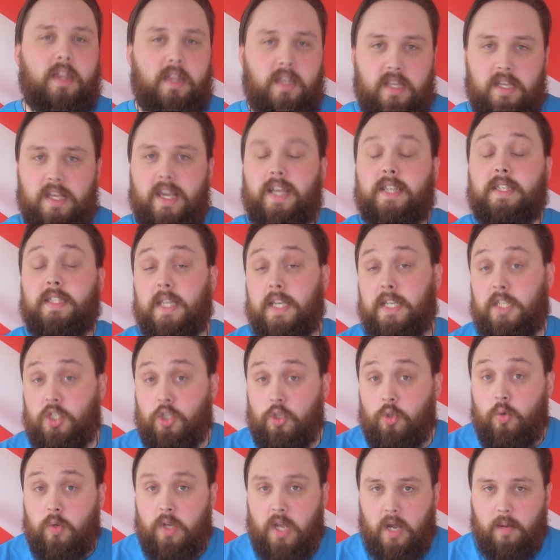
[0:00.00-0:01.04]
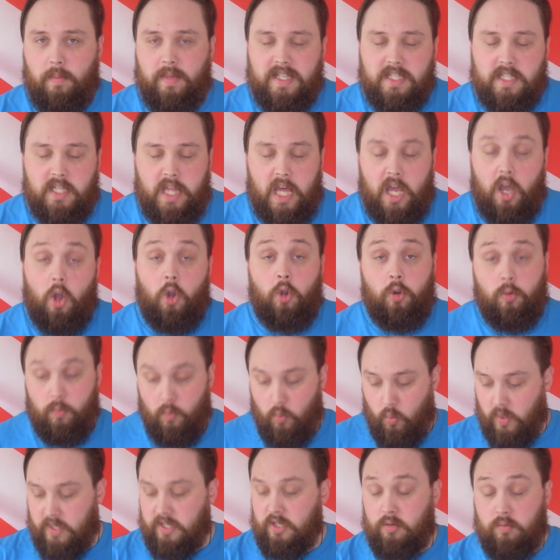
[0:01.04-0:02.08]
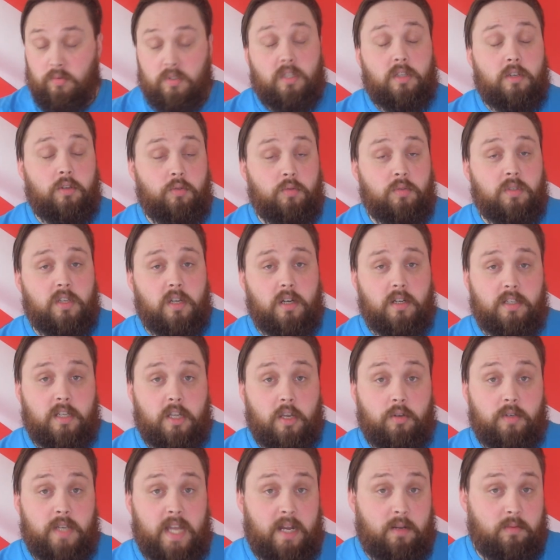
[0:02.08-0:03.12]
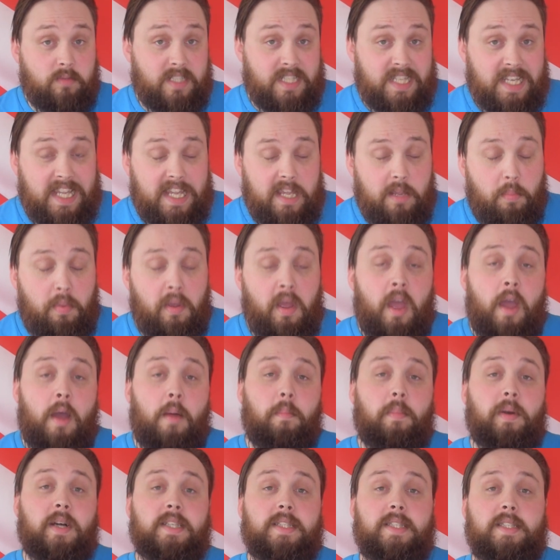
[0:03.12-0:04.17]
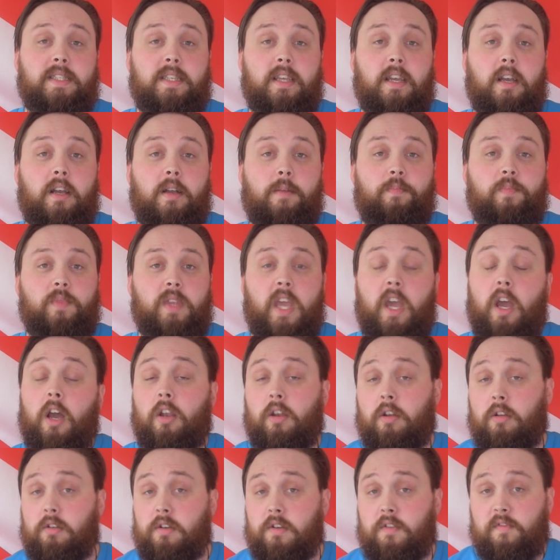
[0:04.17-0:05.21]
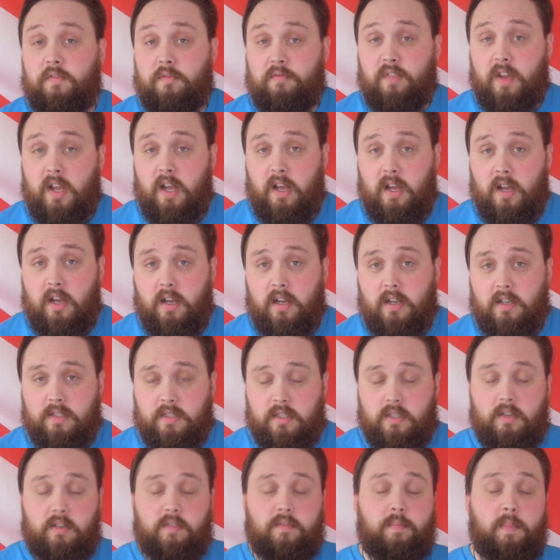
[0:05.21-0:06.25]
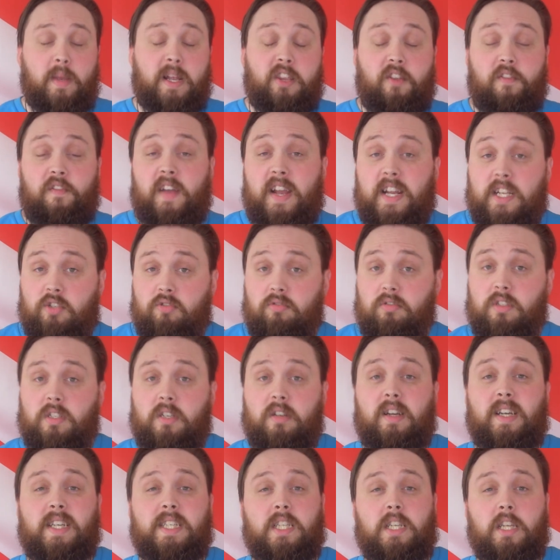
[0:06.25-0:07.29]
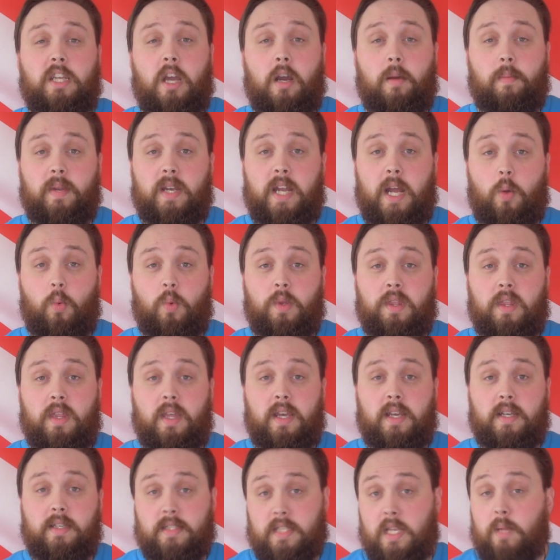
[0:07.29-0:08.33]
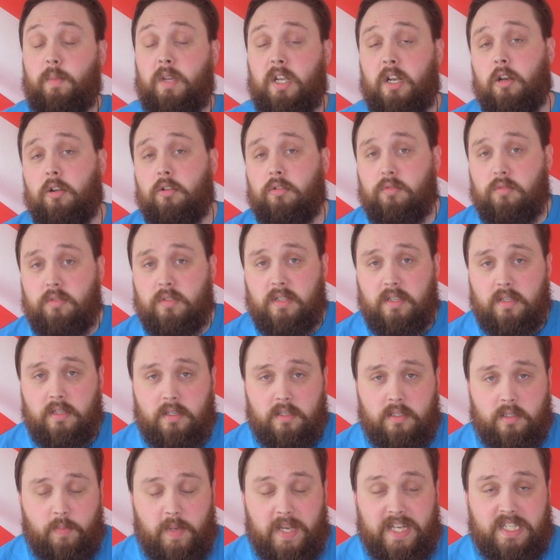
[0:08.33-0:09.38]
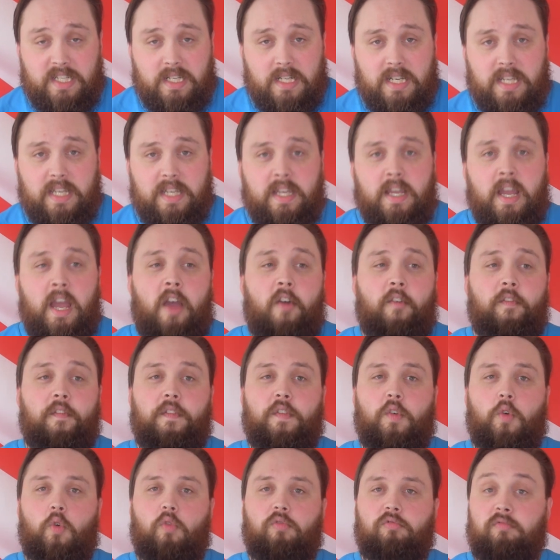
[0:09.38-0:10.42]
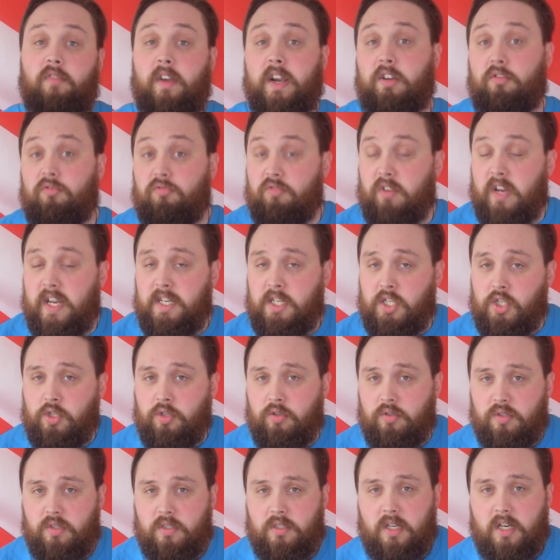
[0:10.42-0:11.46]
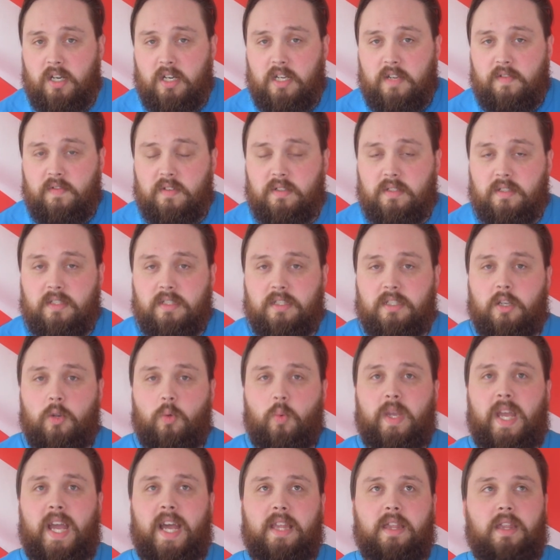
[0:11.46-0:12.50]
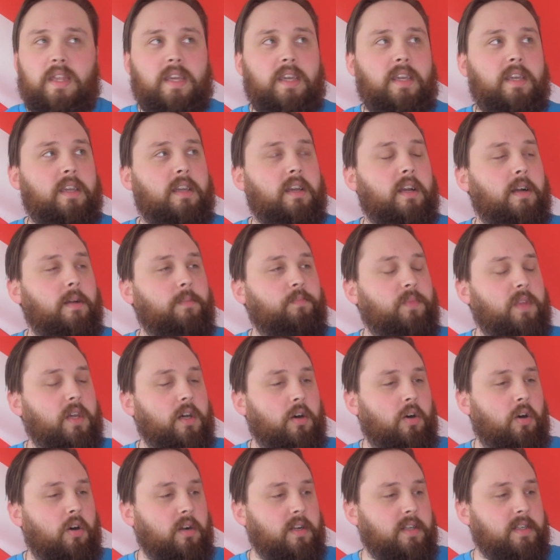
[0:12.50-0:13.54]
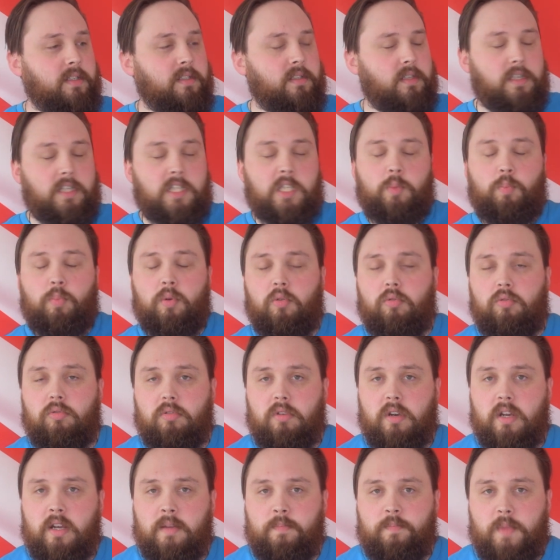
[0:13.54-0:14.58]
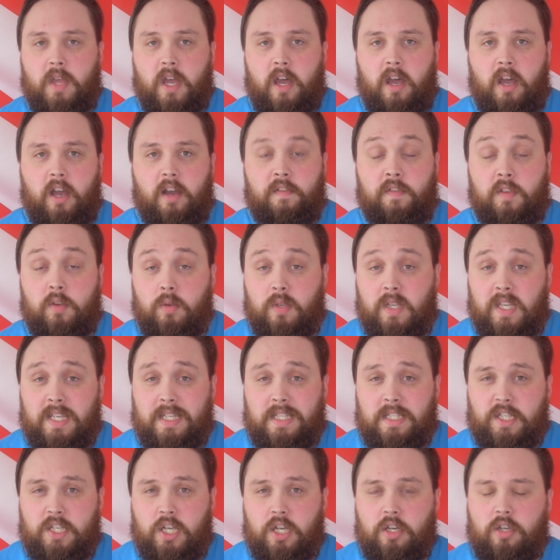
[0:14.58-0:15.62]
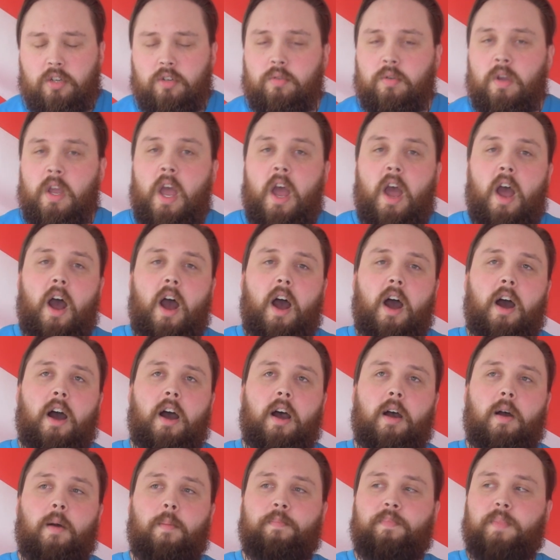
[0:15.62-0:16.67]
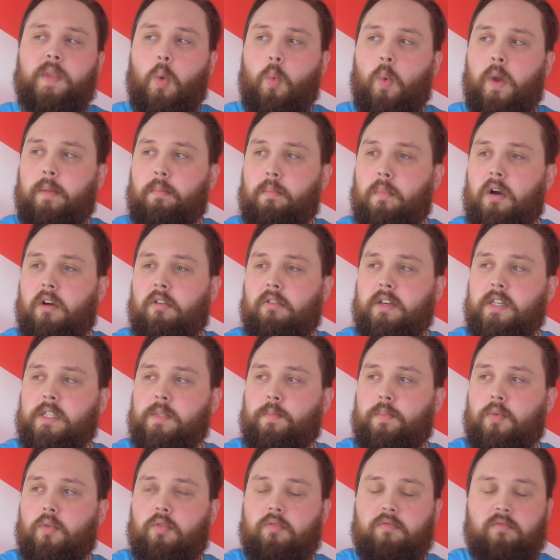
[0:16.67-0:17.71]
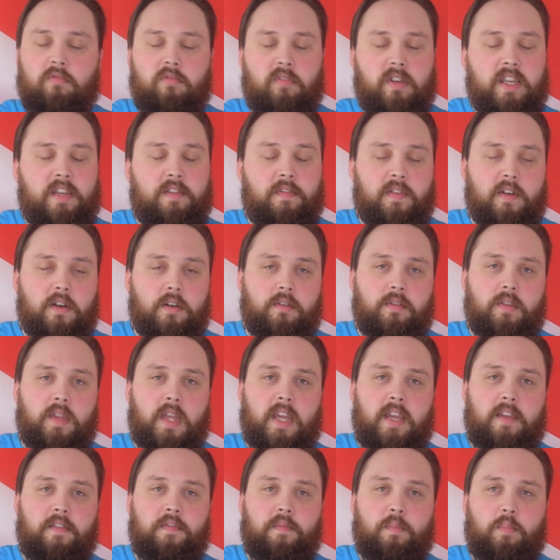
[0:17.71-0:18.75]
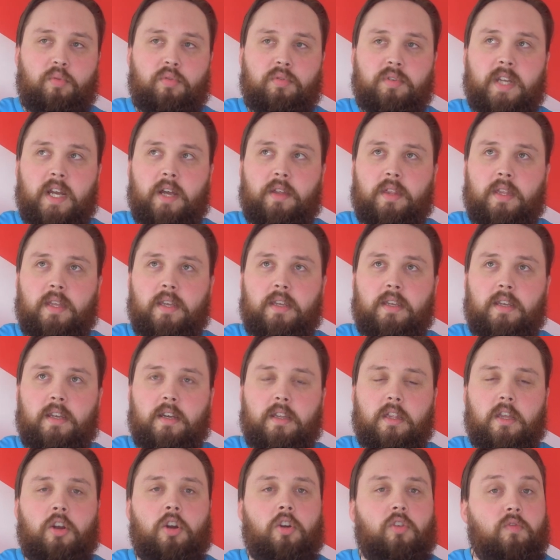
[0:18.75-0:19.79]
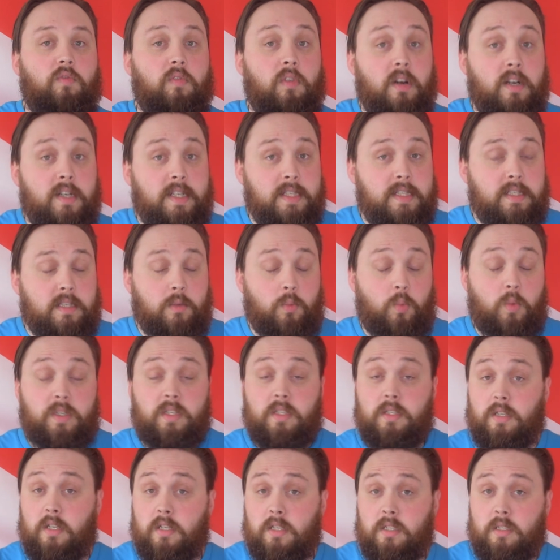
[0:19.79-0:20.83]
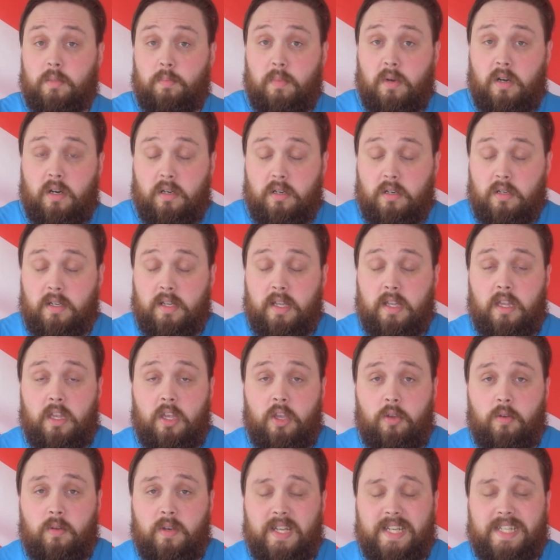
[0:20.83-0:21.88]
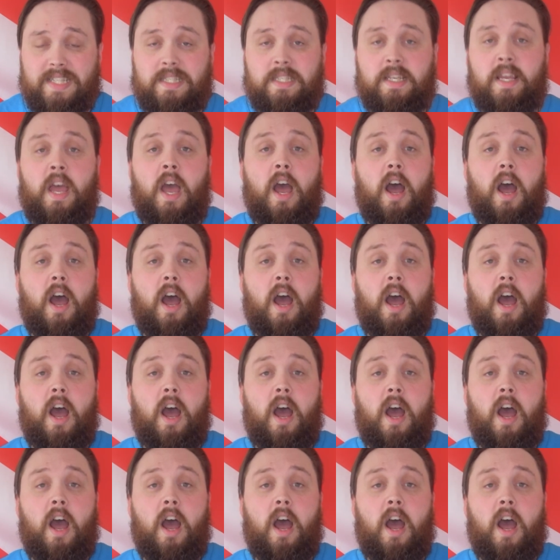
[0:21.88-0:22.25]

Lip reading: Yes, they do come into their own when you do start to go down deep, but yeah, a lot of sort of manufacturers are actually coming out with their semi-closed, especially for recreational divers. So we had the Hollis Explorer a few years ago. When Mara's bought Revo, they've brought out the Horizon, which is a smart looking unit.